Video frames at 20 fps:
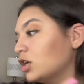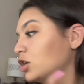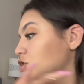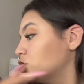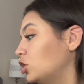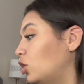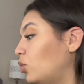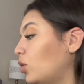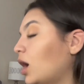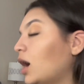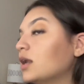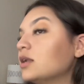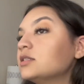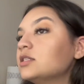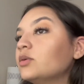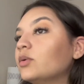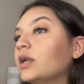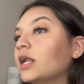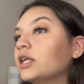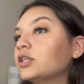So
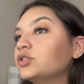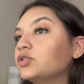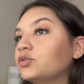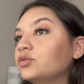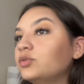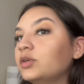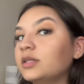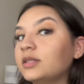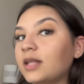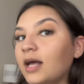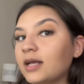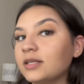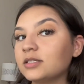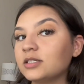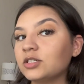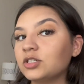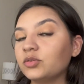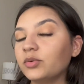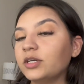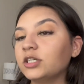honestly what I do in that
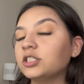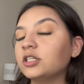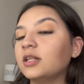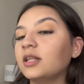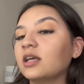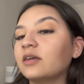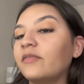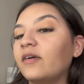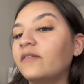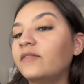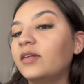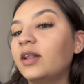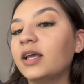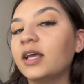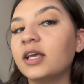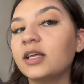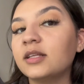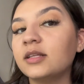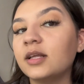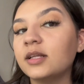situation, like if I feel like
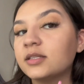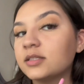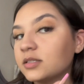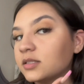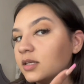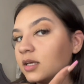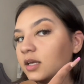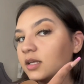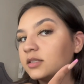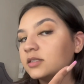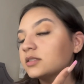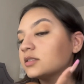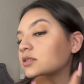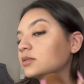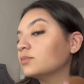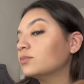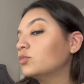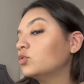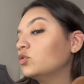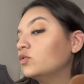
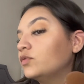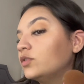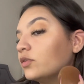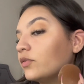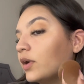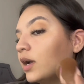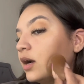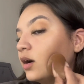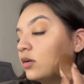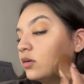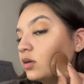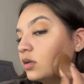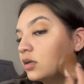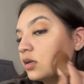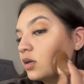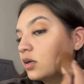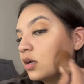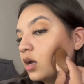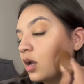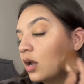it's moved around,
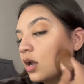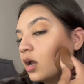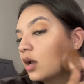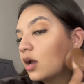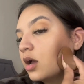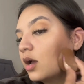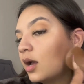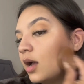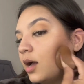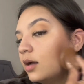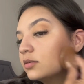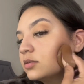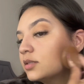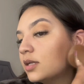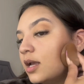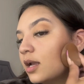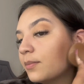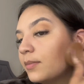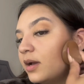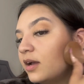I'll
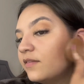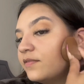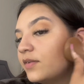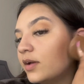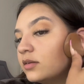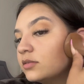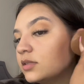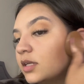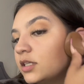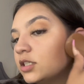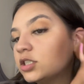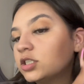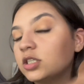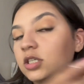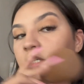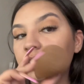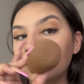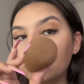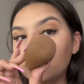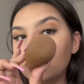take my
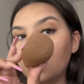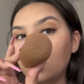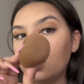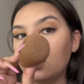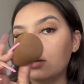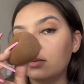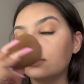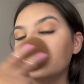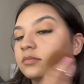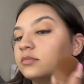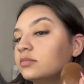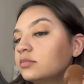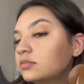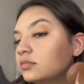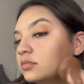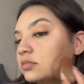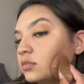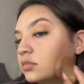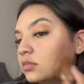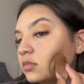foundation
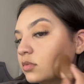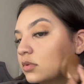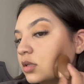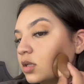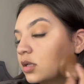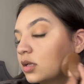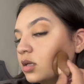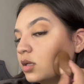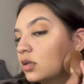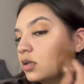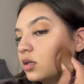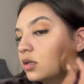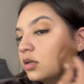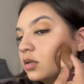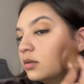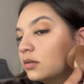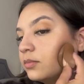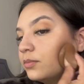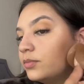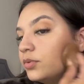
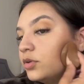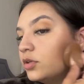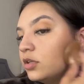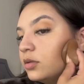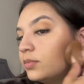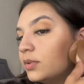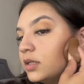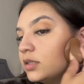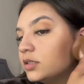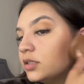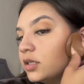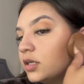beauty blender